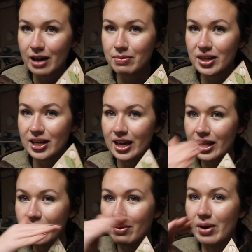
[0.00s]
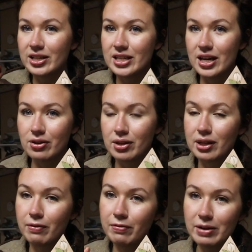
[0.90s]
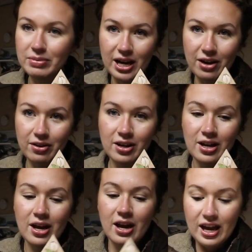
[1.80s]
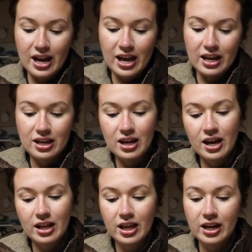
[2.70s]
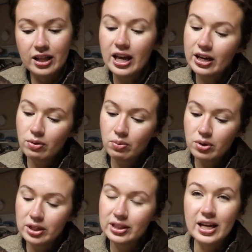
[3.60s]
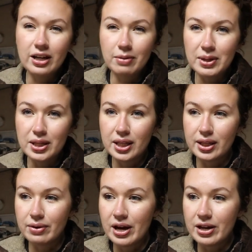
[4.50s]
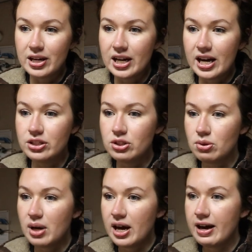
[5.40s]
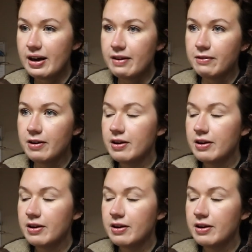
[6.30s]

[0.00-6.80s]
I'm thinking like a rectangle, so framed out, and a lot of lighter wood, lighter pieces around it. I do have